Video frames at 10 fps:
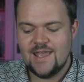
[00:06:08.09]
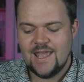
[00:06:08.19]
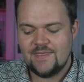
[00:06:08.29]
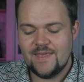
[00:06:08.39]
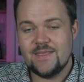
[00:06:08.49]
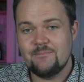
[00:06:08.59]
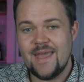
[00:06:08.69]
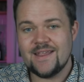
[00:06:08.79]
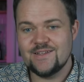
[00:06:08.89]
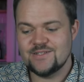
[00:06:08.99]
And then the
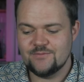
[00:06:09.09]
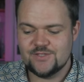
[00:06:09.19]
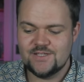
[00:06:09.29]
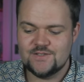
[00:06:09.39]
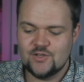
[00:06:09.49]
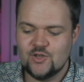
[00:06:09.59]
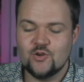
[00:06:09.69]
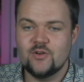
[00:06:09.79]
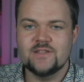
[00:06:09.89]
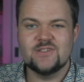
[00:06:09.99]
magnets obviously secure it,